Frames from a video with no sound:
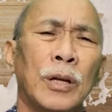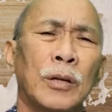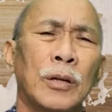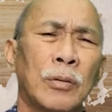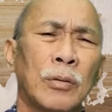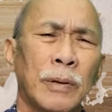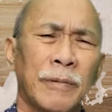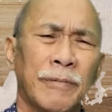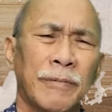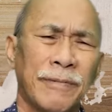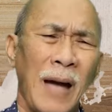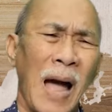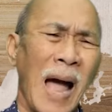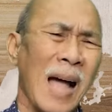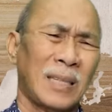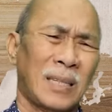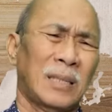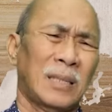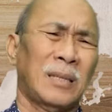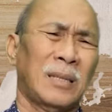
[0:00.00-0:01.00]
be
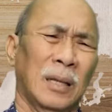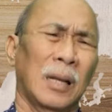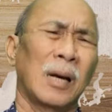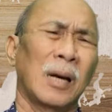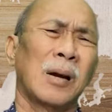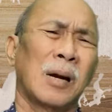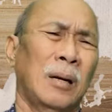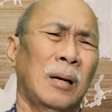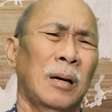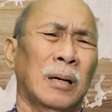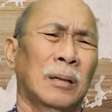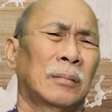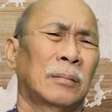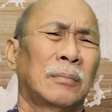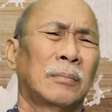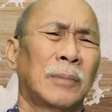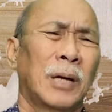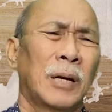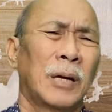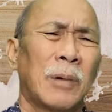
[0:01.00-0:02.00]
fast learner,
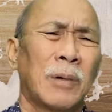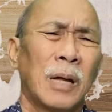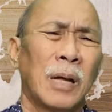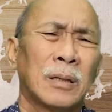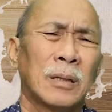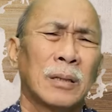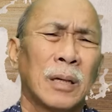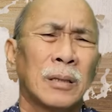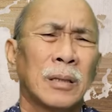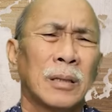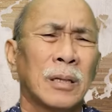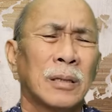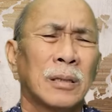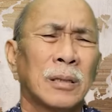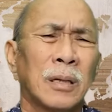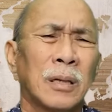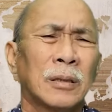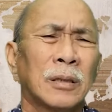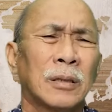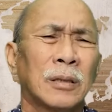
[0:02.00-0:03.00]
my brothers and
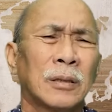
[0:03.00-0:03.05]
sisters.